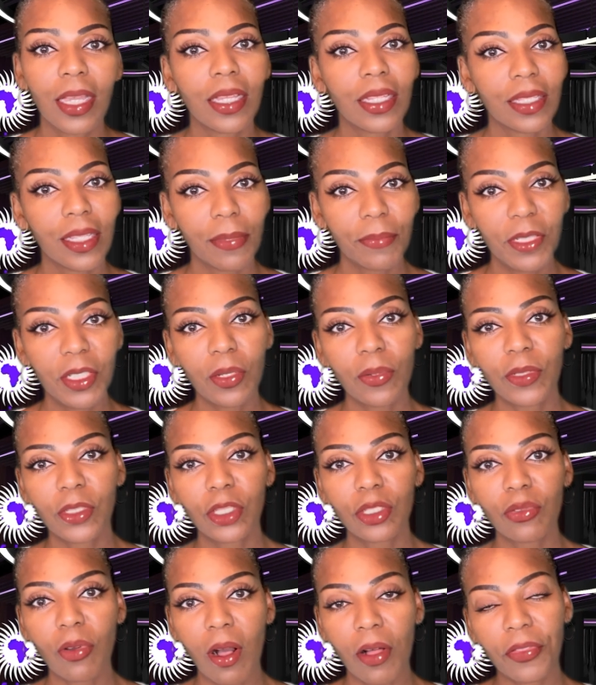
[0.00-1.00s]
Let me know what
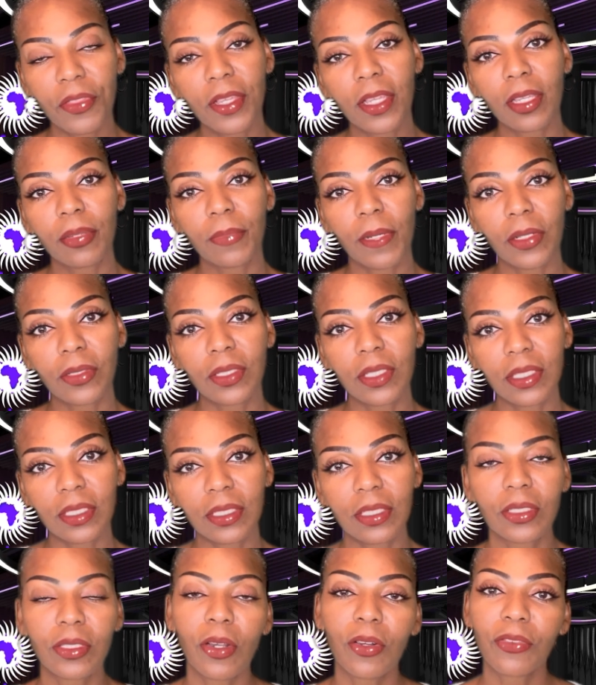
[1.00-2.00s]
you all think about this.
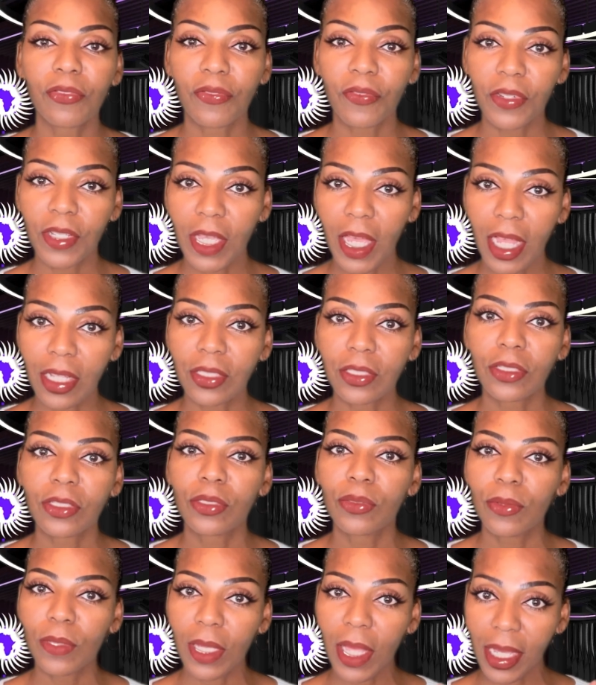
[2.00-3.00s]
Don't forget to
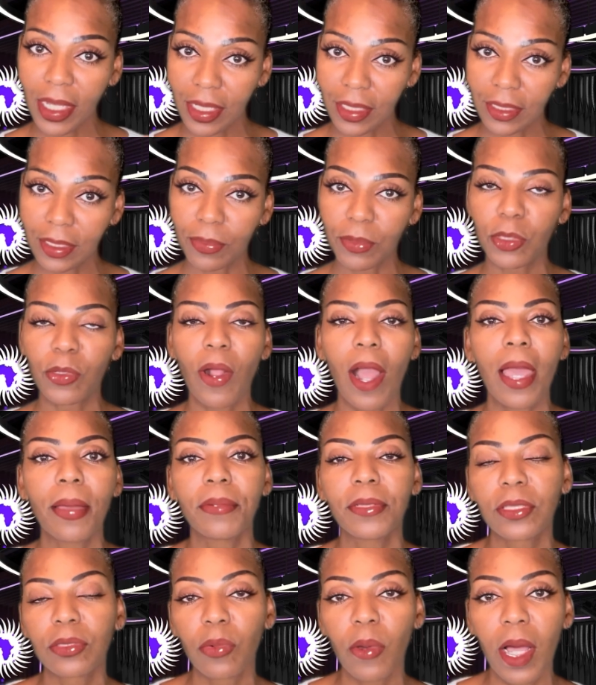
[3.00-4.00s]
like and subscribe
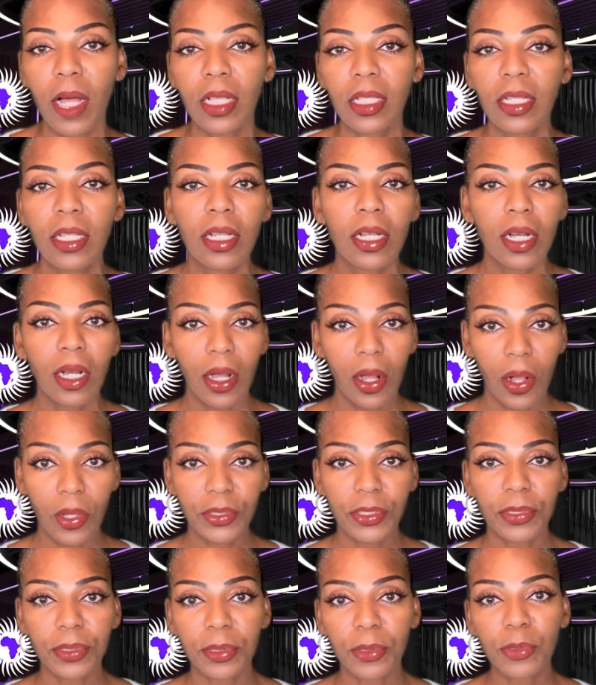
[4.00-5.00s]
as well. Also
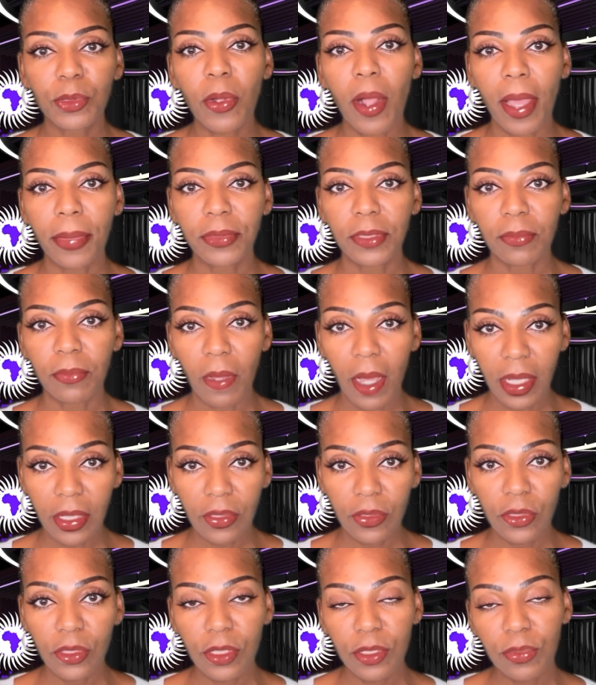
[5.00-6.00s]
subscribe to my
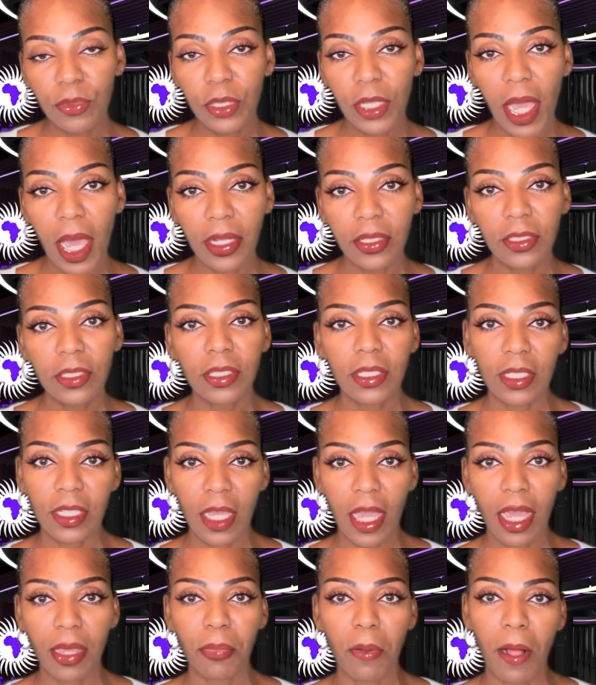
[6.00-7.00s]
YouTube channel,
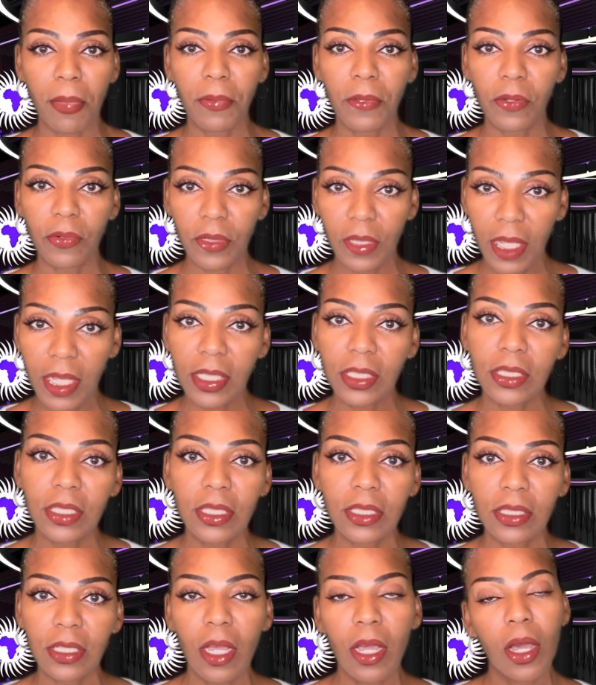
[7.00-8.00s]
EA Public
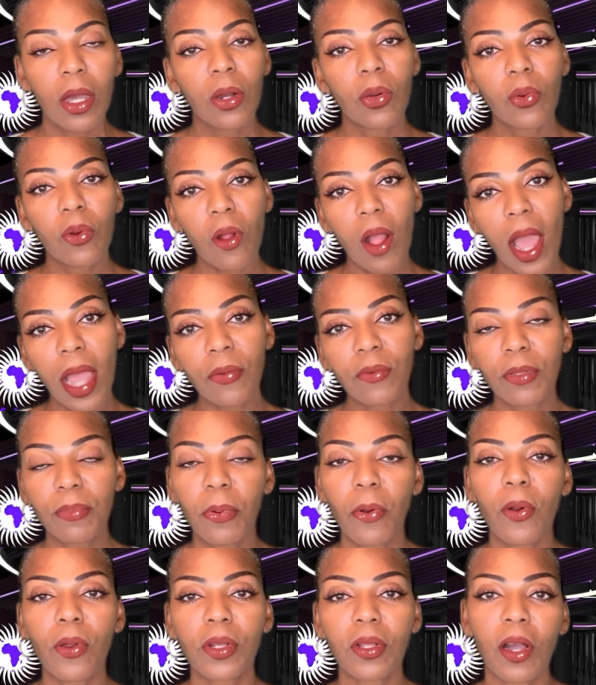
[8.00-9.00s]
Relations, where I
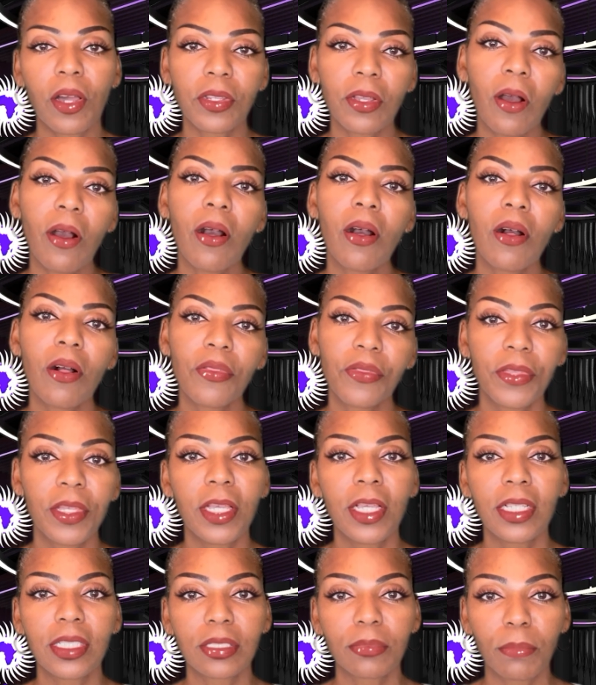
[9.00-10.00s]
report on all
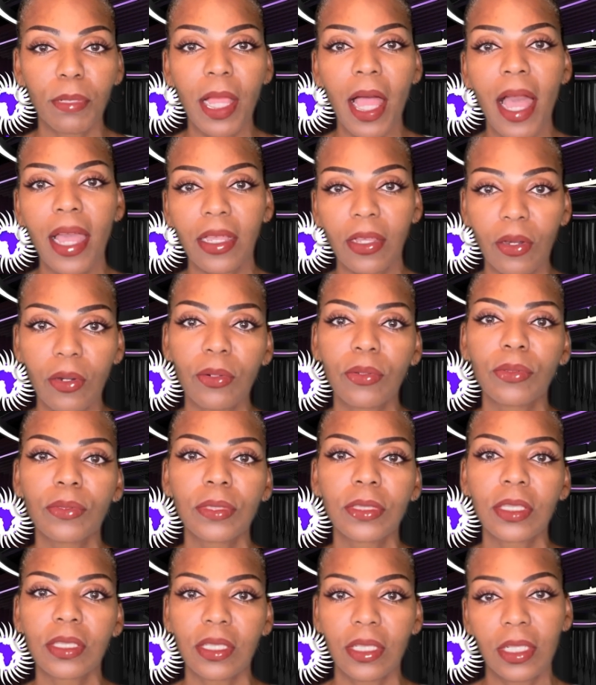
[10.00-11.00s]
things
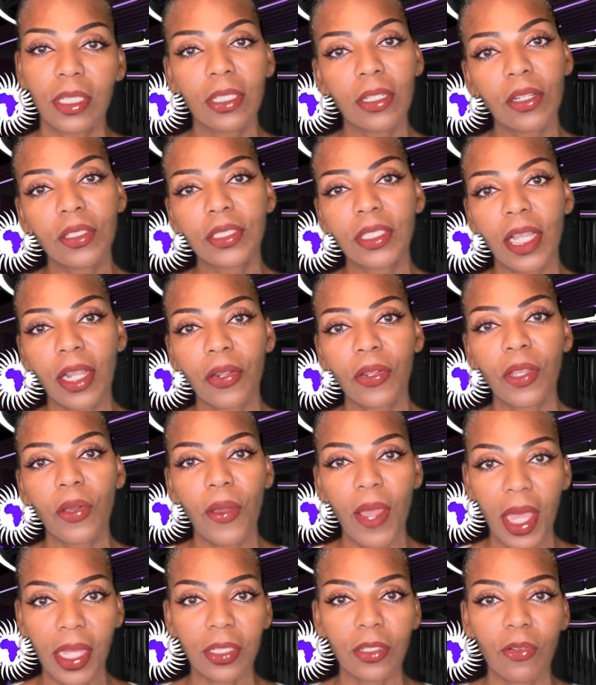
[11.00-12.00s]
Black-owned in Ontario
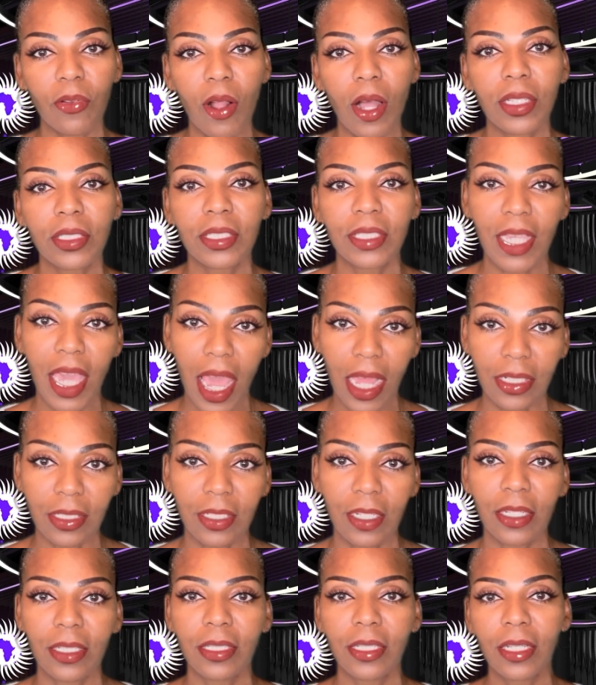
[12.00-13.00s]
and across
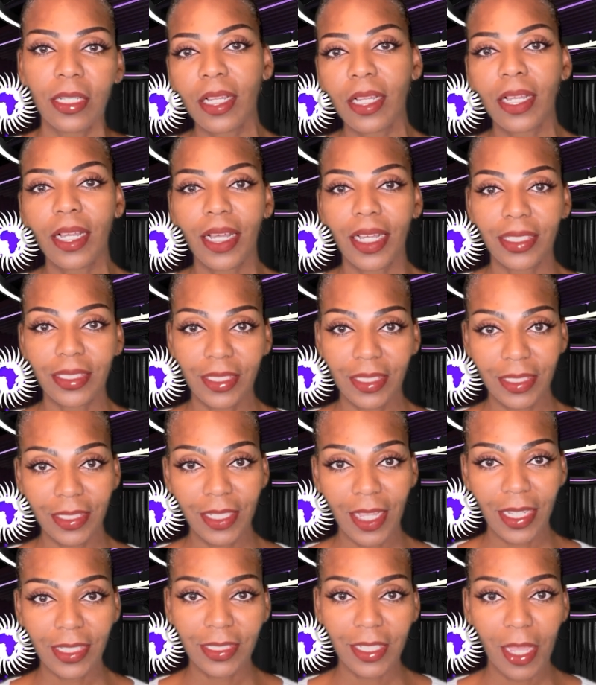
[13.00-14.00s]
Canada. Until
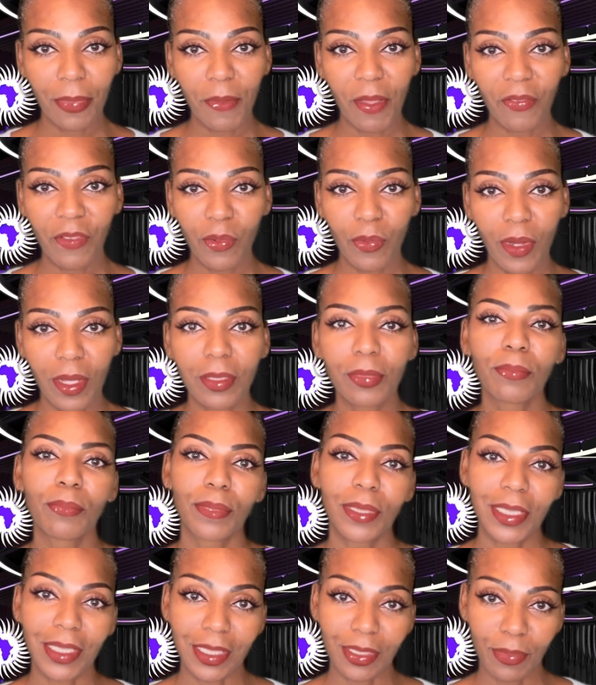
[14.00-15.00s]
next time, everyone,
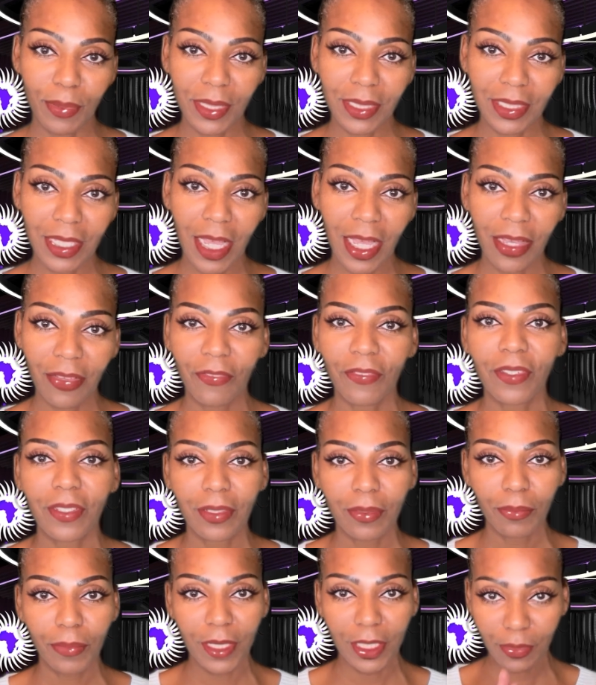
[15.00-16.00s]
please be safe.
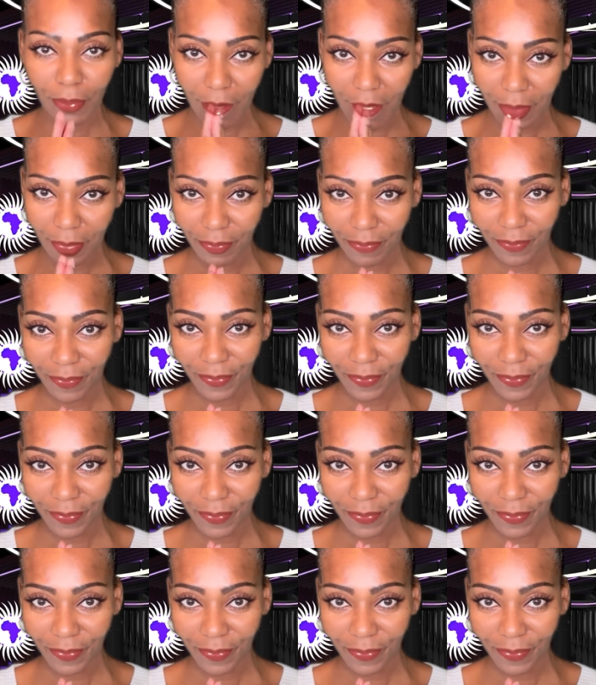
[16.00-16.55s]
Peace be.